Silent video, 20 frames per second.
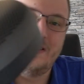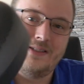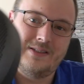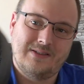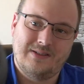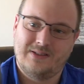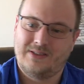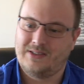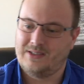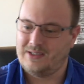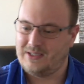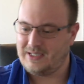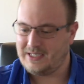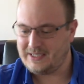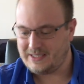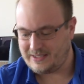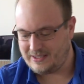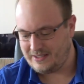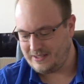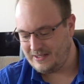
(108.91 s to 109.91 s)
we'll see
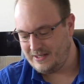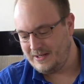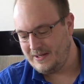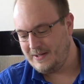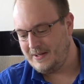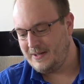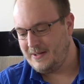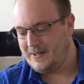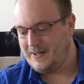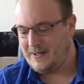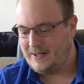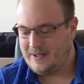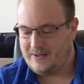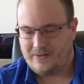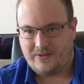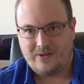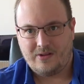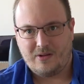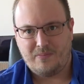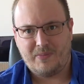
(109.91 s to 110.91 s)
later.
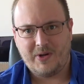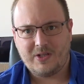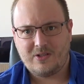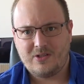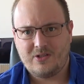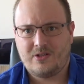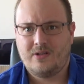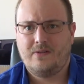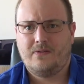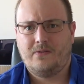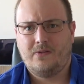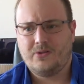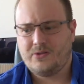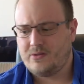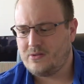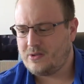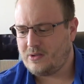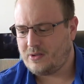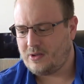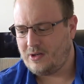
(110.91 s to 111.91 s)
The buttons have also
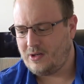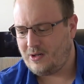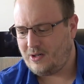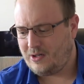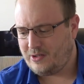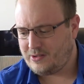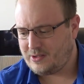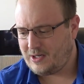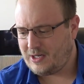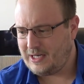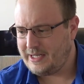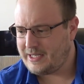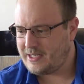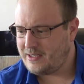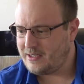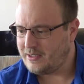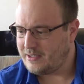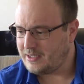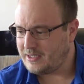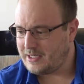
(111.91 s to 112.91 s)
gotten a lot
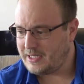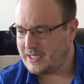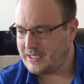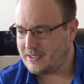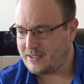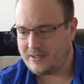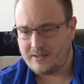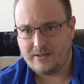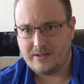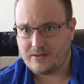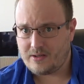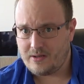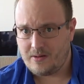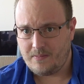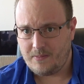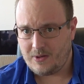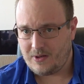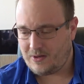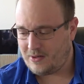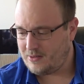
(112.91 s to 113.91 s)
clickier, and
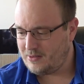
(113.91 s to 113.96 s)
they're